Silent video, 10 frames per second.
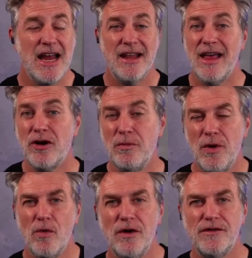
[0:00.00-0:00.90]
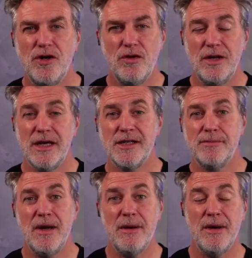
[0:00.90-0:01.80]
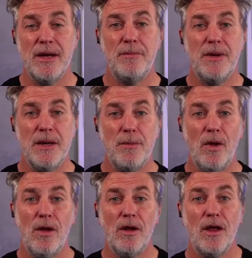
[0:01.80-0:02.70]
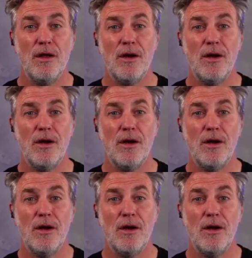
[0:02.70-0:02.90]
Now that could be one of two things. Maybe people